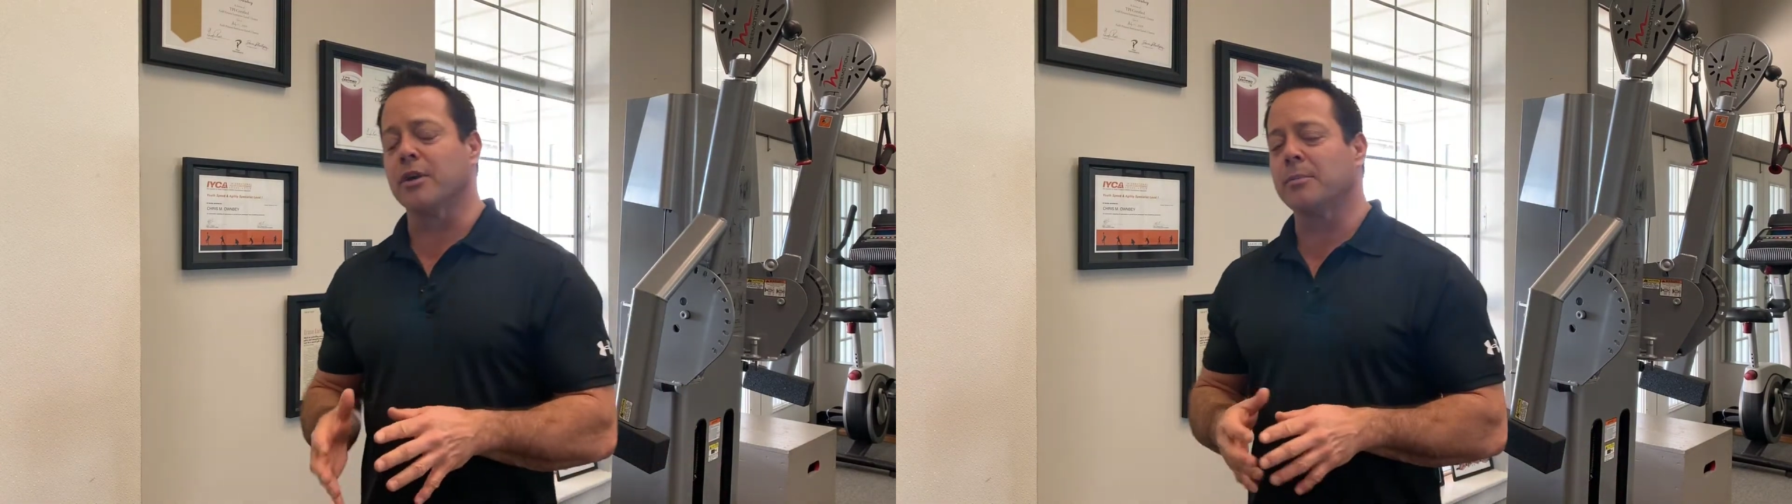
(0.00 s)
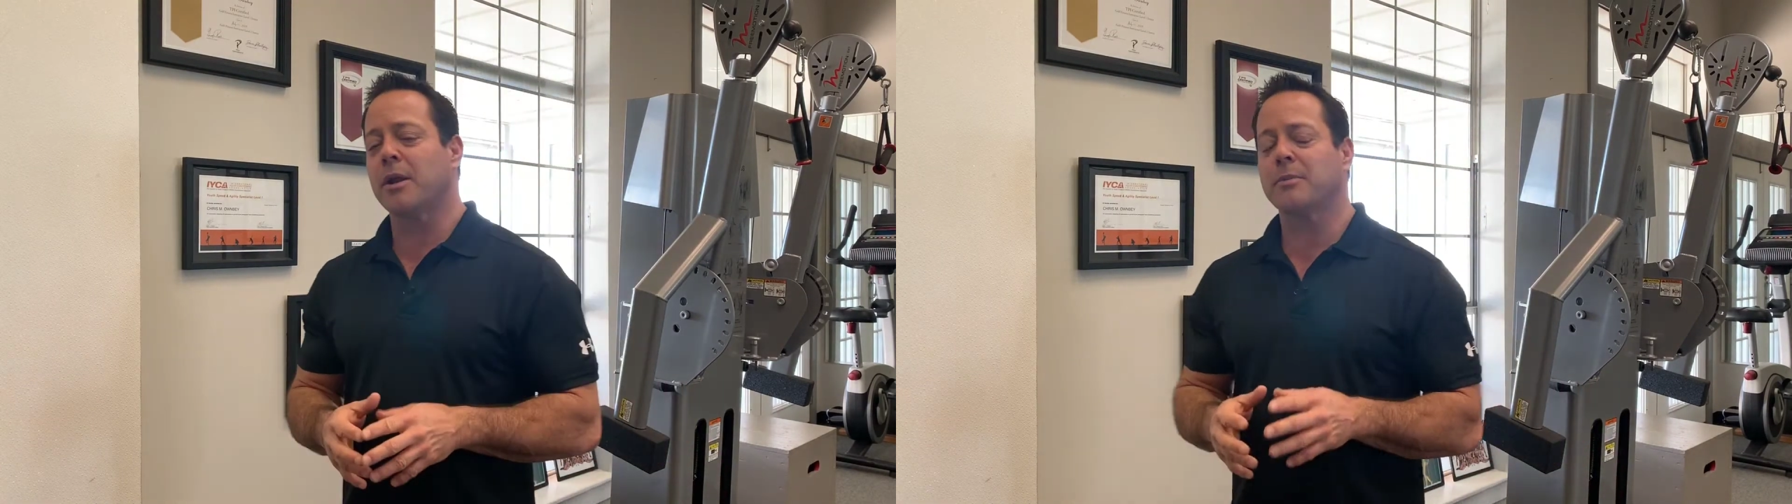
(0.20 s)

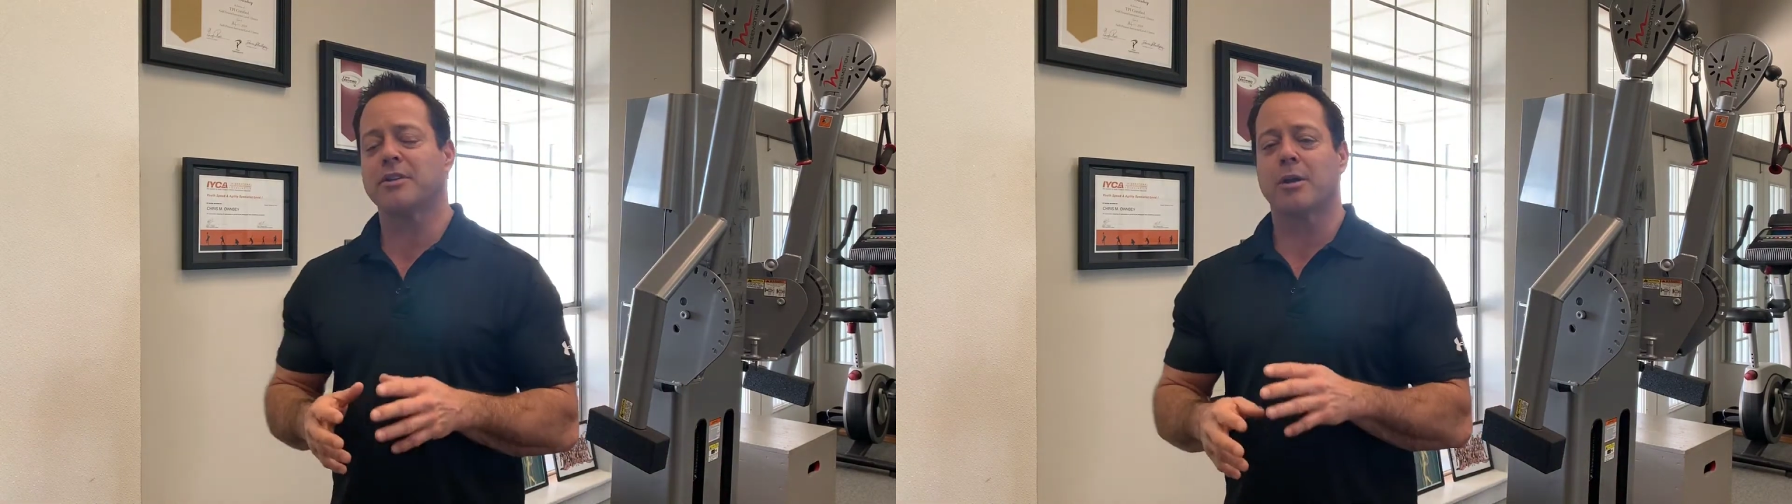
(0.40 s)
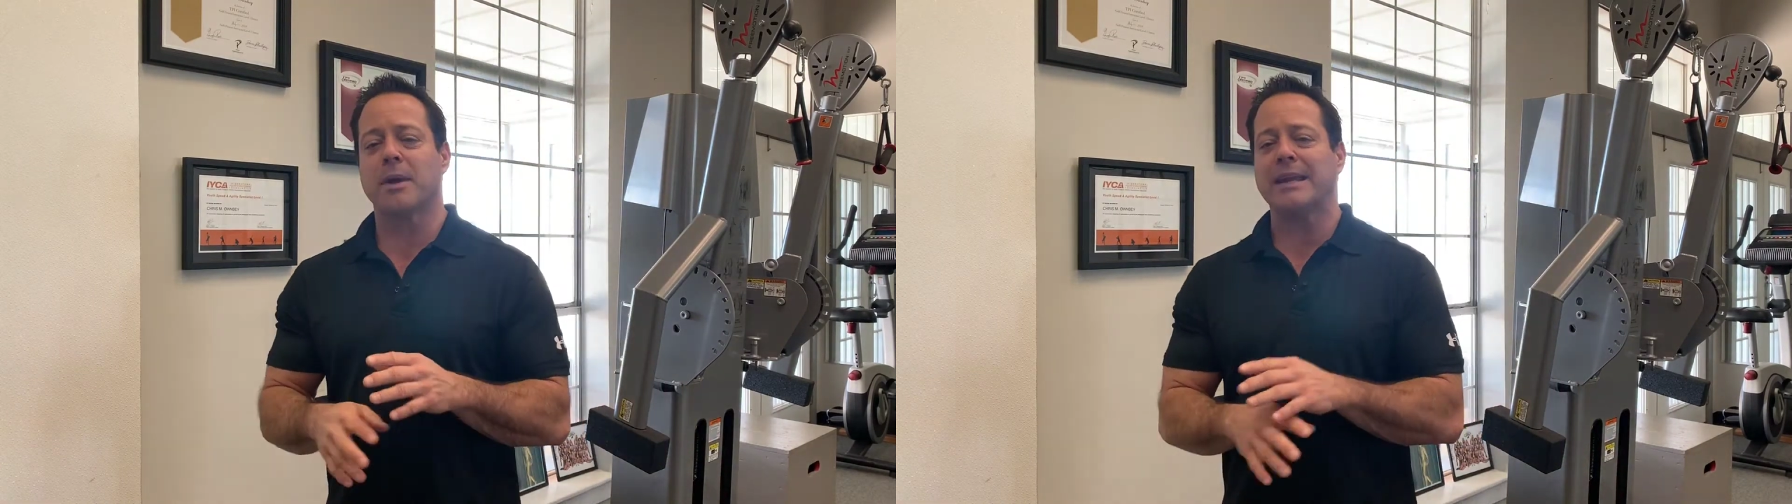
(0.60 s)
I'm not
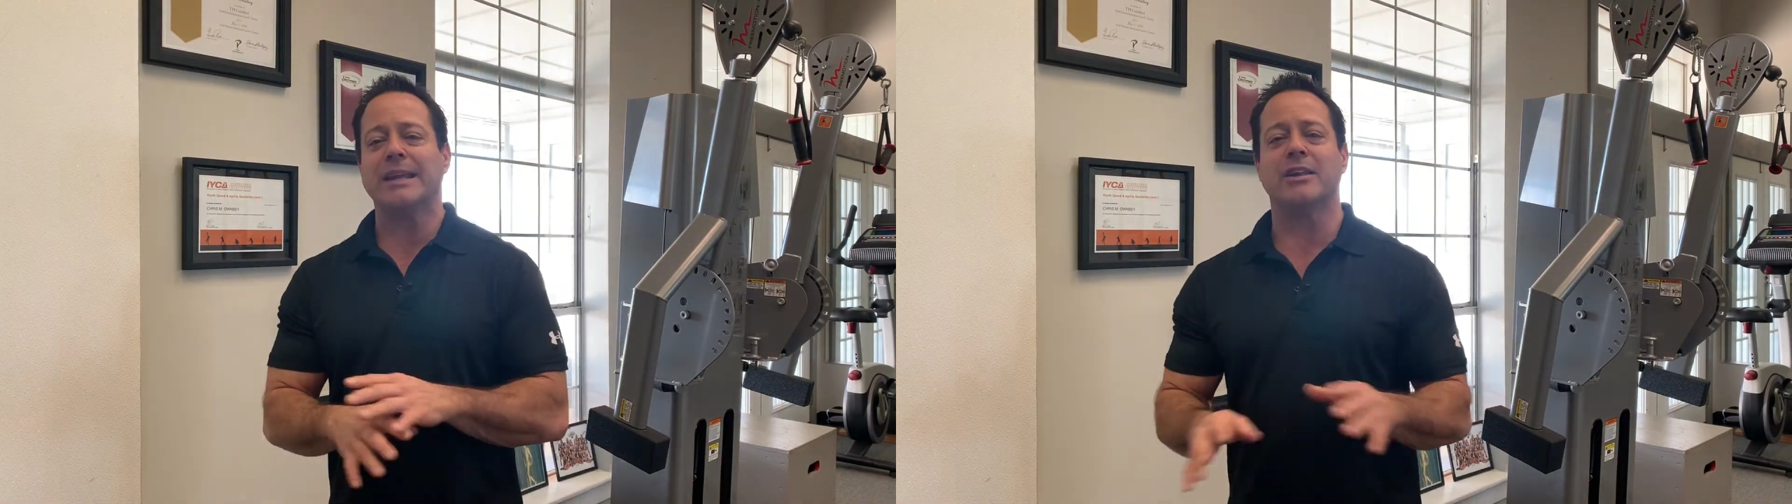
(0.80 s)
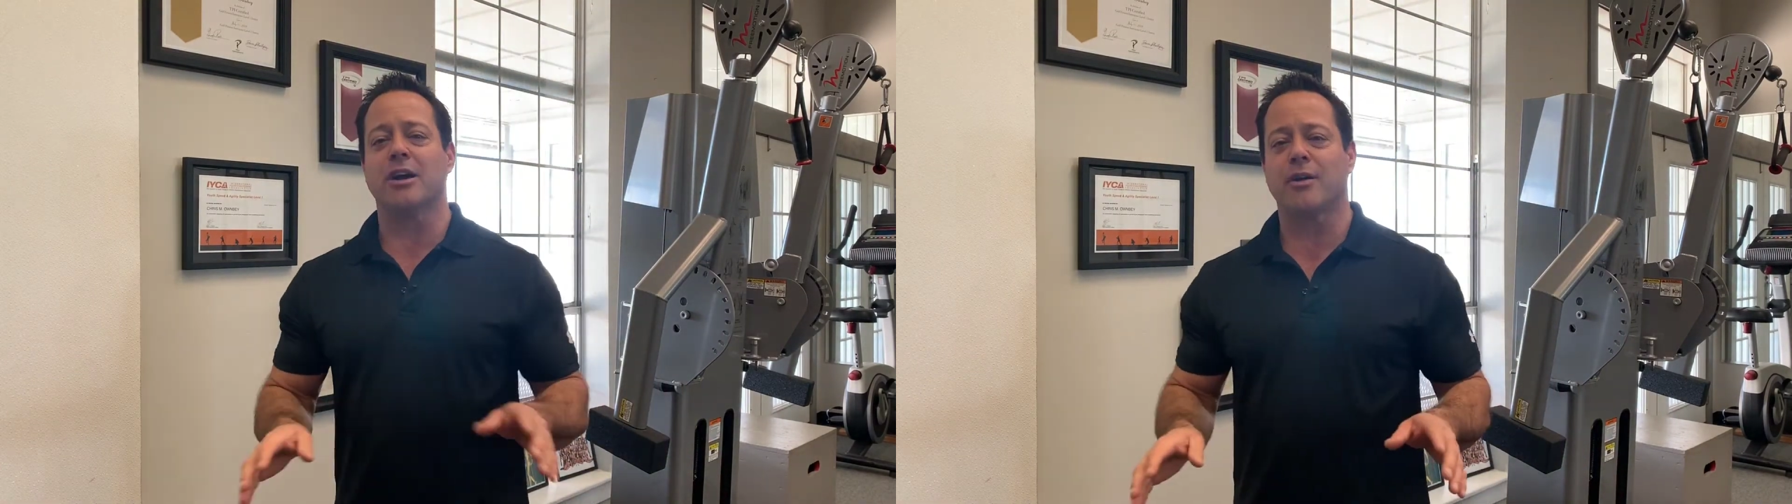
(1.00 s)
talking about
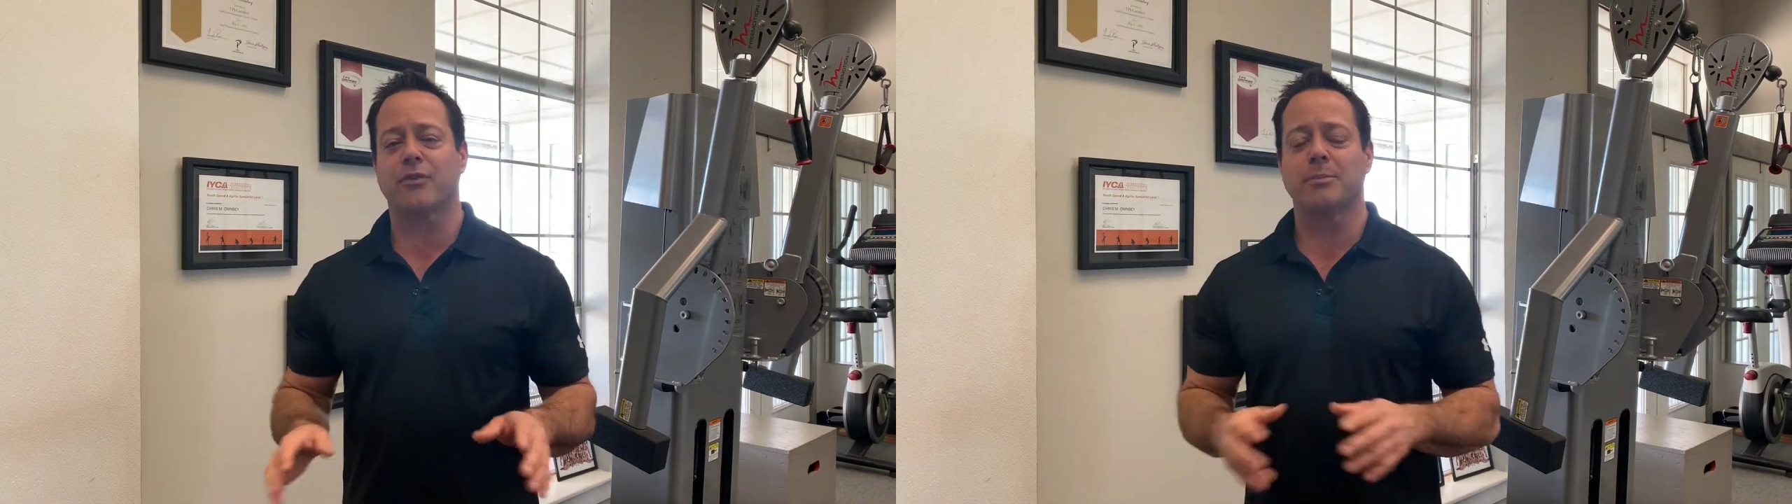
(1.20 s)
any golfer.